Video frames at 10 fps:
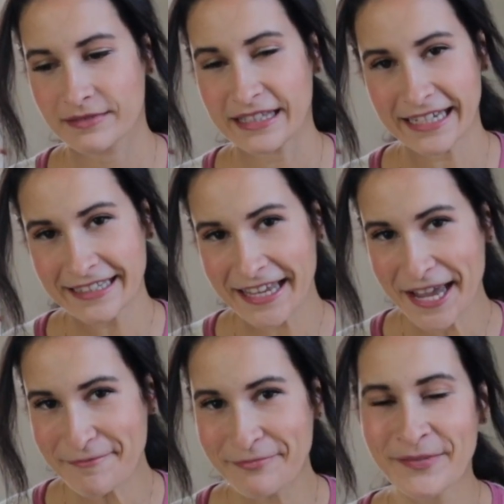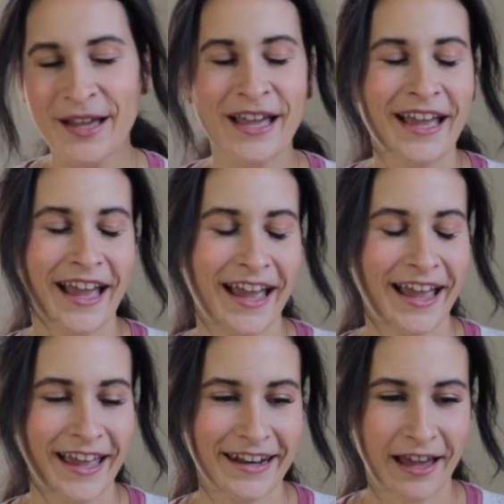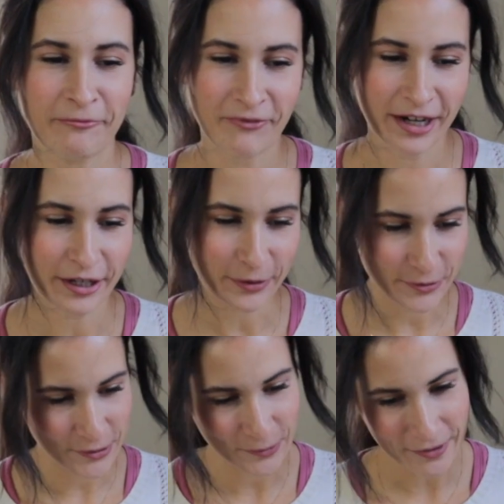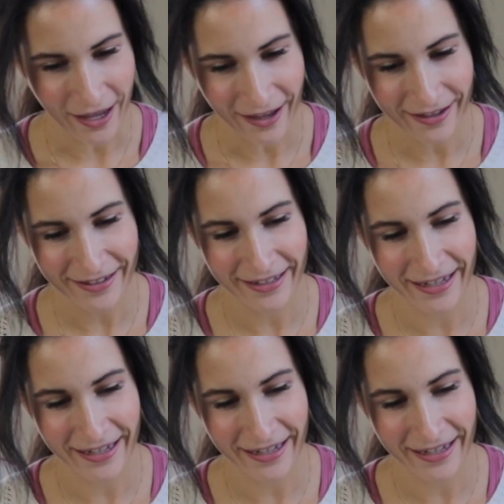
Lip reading: nickname, and I'm very close to that.